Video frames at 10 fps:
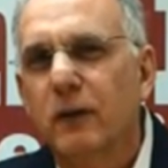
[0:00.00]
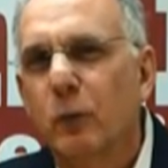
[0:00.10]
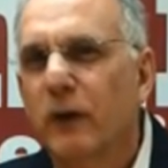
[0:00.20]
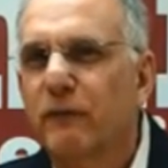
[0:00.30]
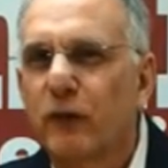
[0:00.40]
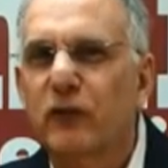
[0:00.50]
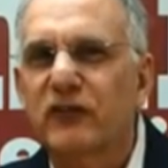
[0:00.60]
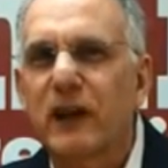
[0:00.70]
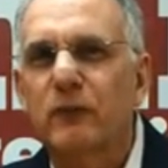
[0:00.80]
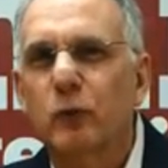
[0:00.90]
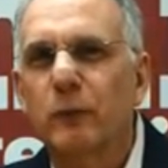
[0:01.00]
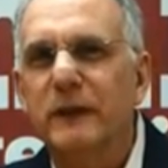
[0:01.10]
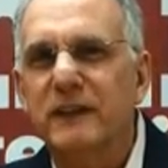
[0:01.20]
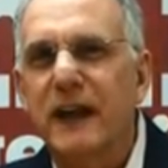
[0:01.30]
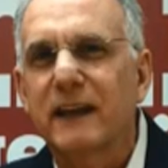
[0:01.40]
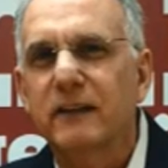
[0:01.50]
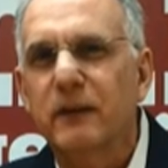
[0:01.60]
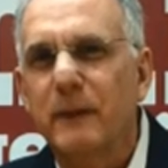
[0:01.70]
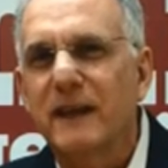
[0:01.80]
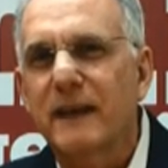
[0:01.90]
One of the first steps we'll be taking
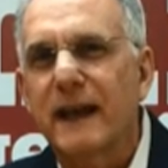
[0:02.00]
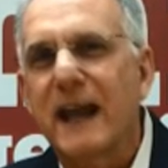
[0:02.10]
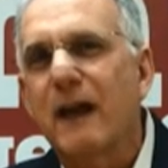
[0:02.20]
to make that